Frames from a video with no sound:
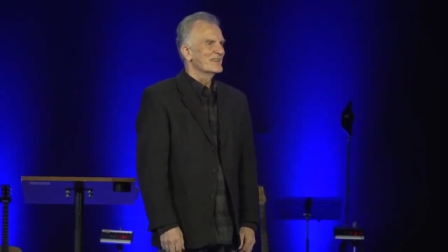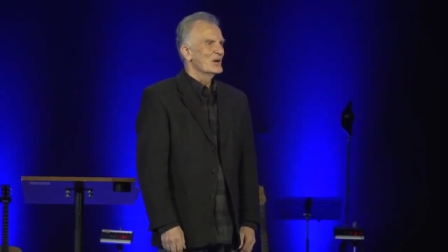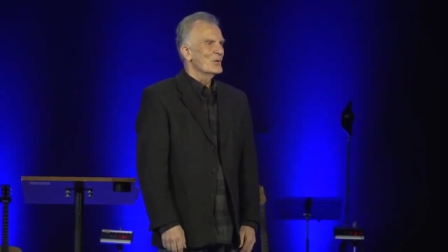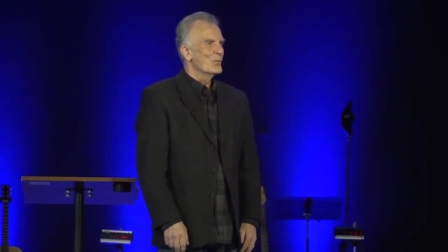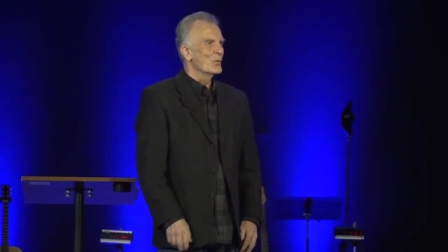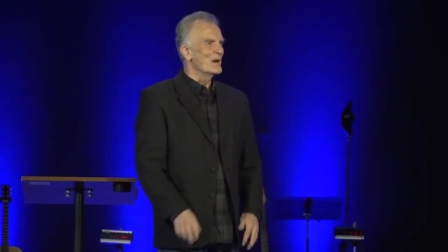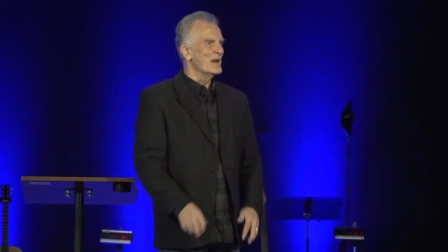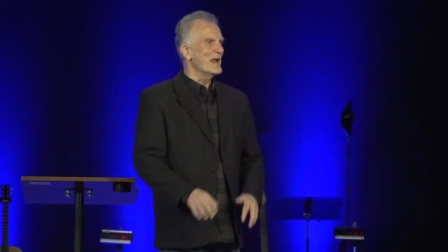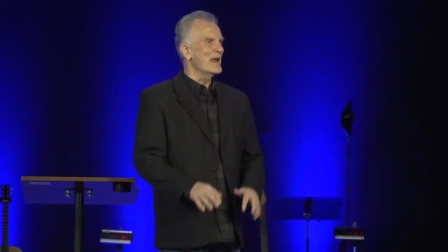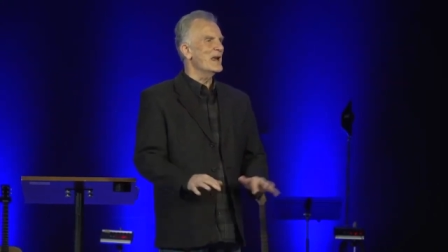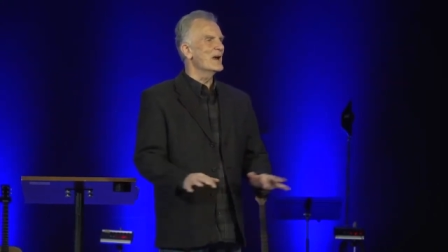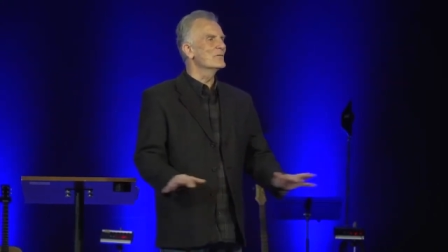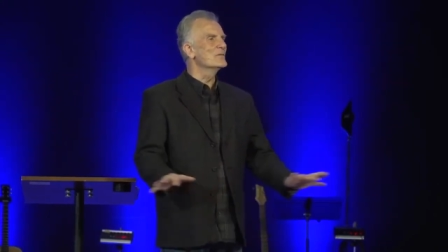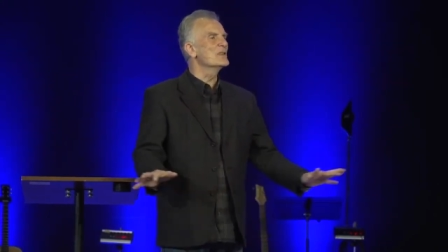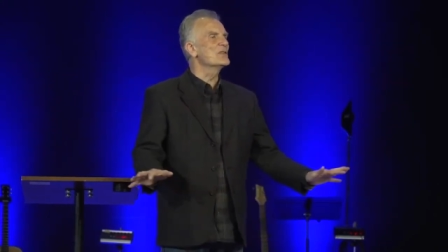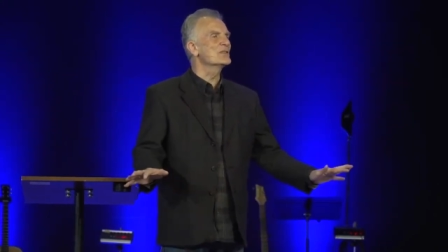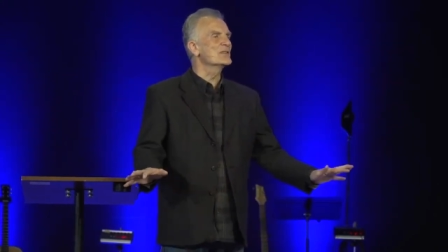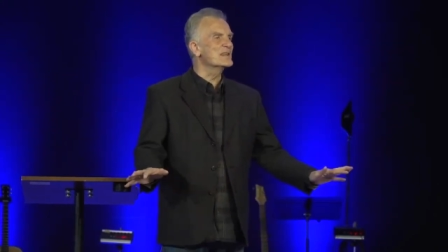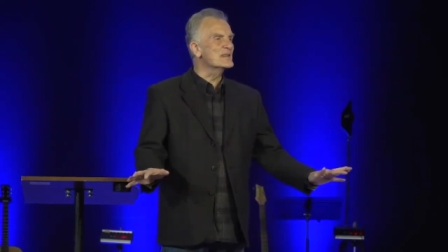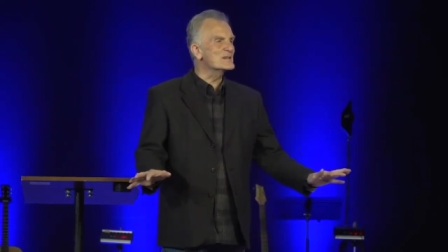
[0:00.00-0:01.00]
When
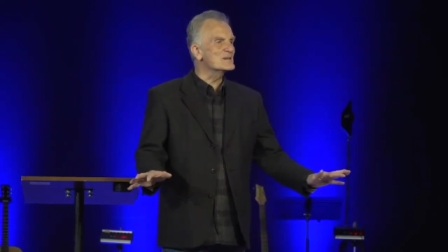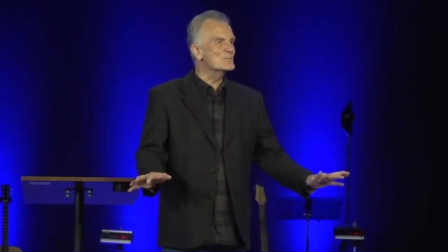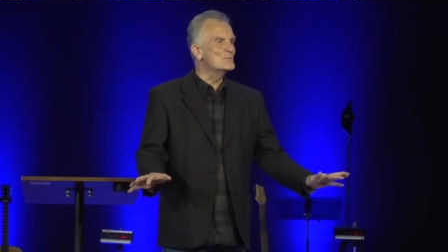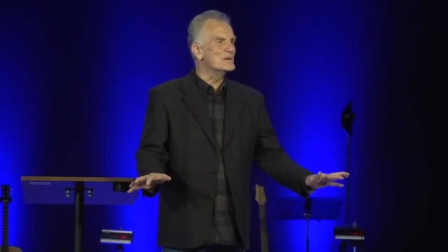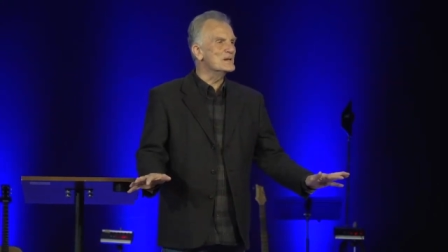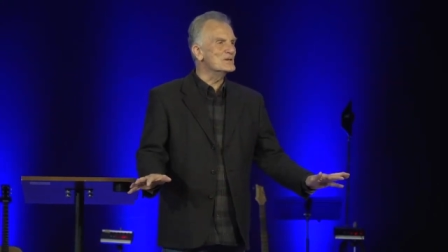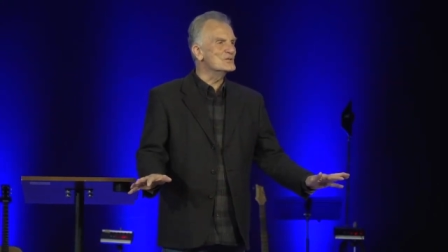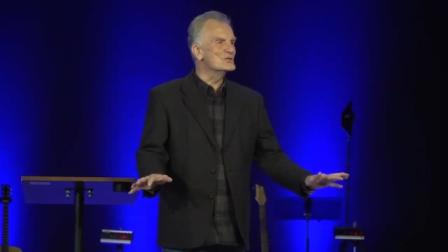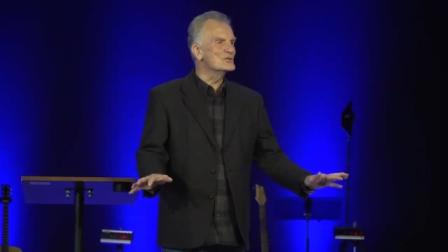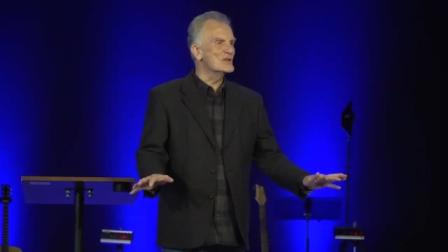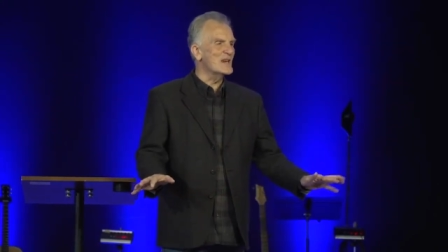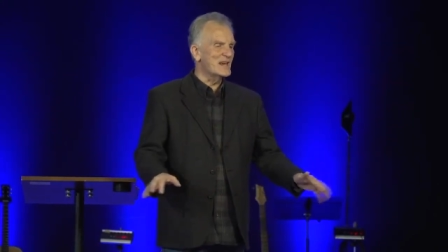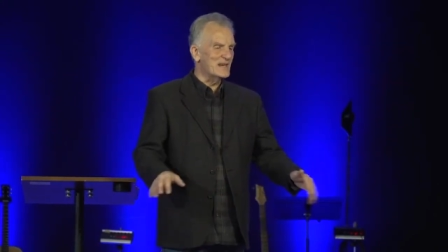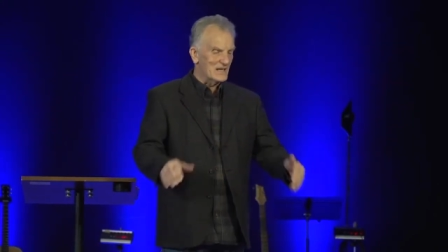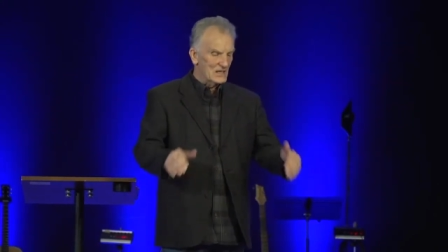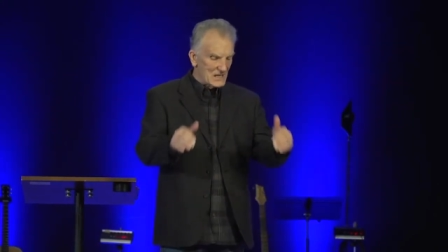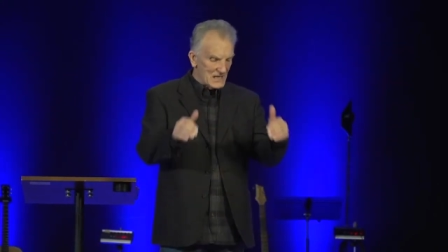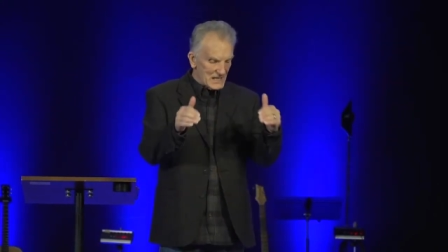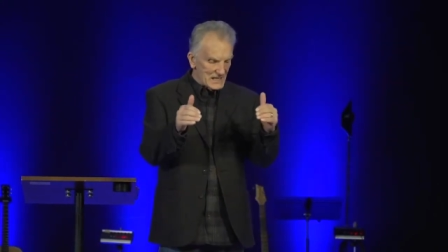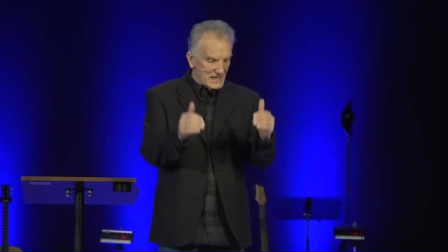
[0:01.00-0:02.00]
everything is being
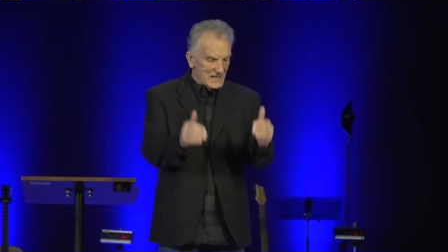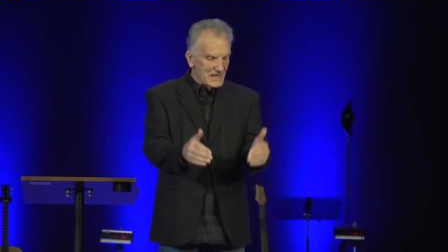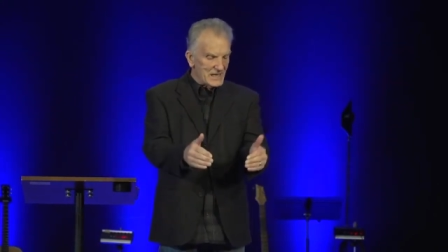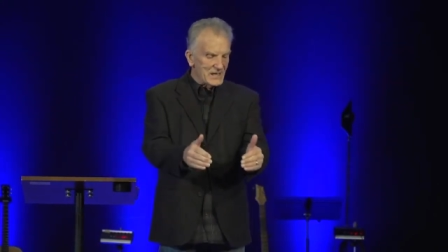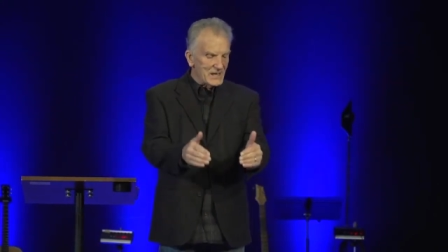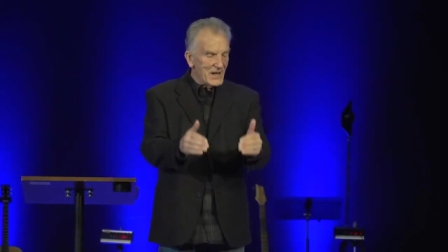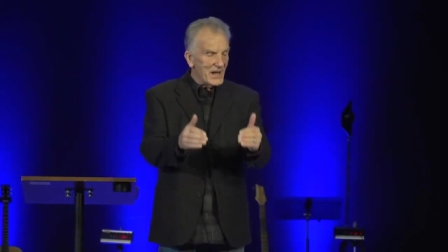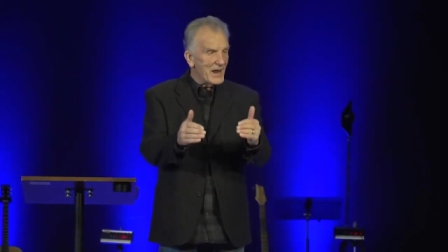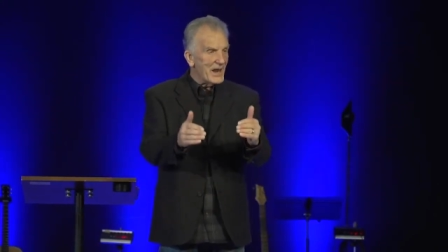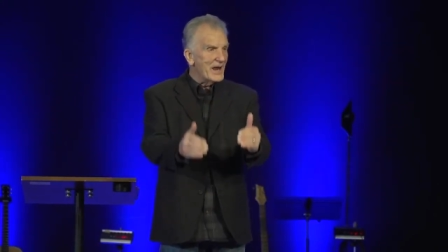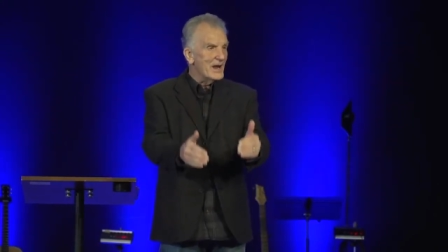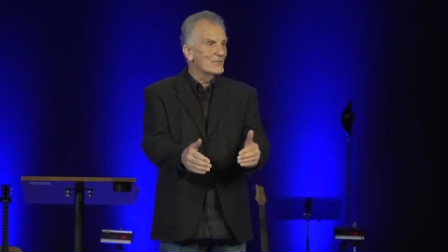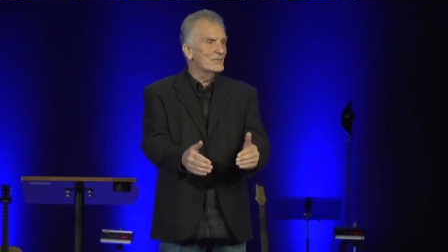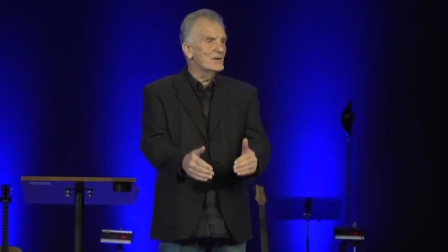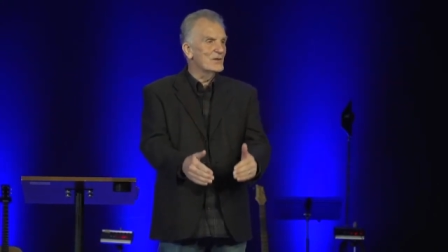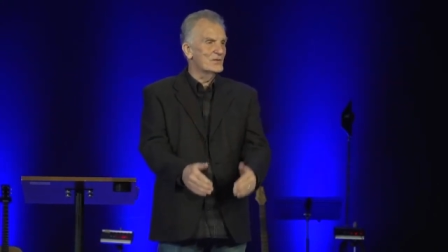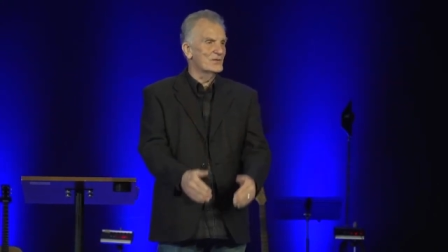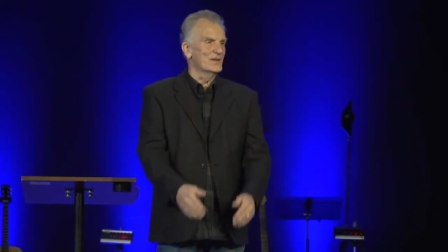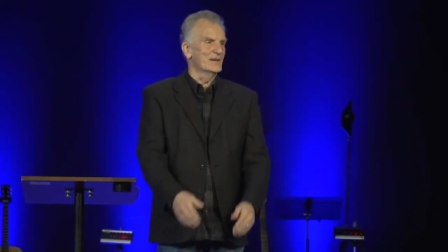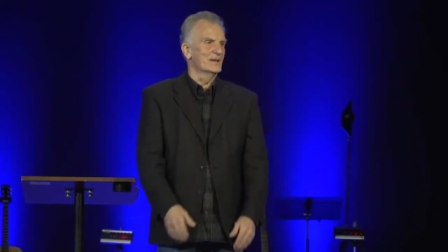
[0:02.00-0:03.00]
shaken, in
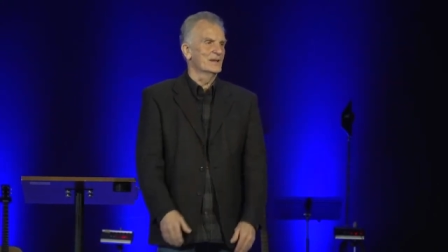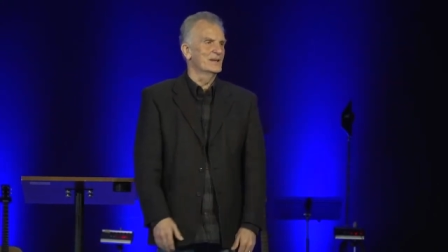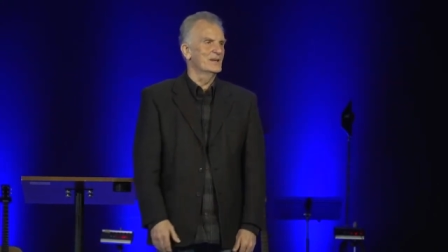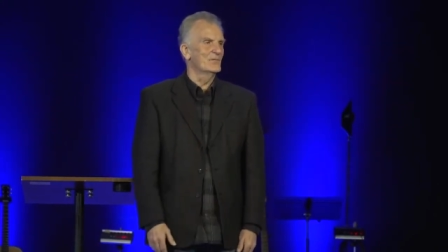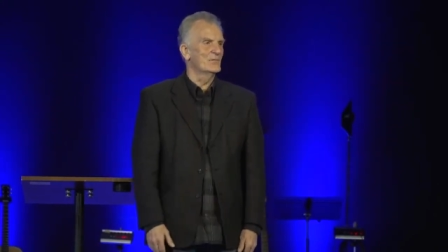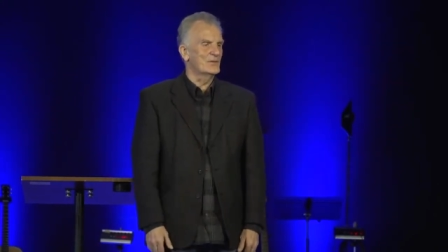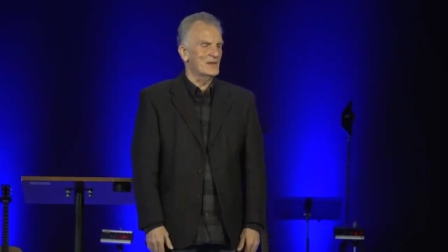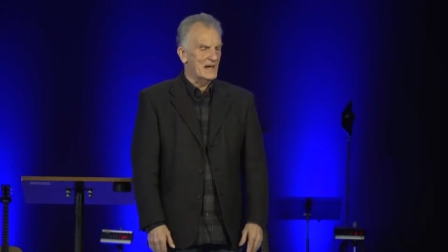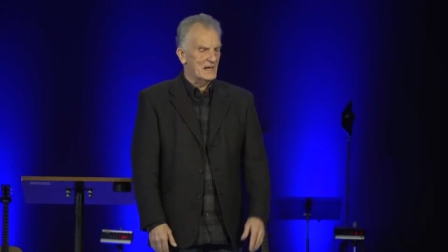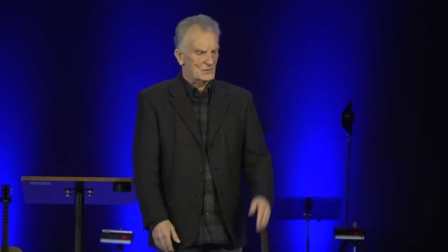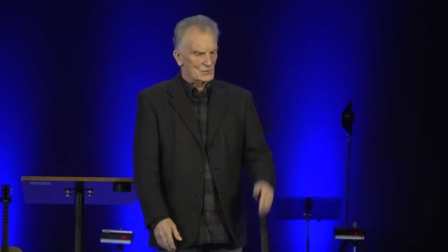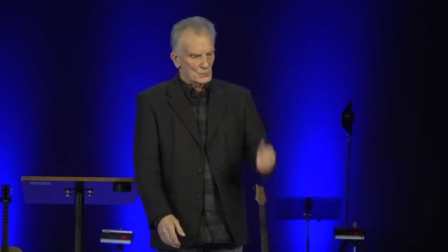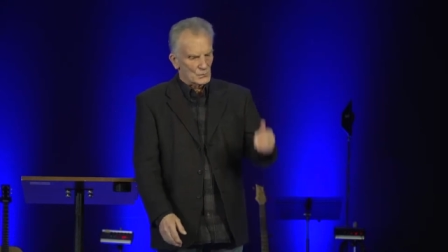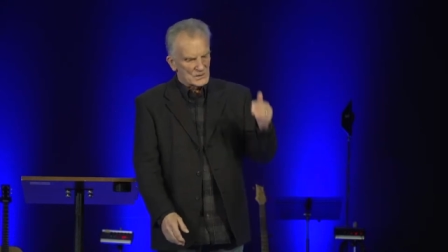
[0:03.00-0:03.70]
everything, give thanks.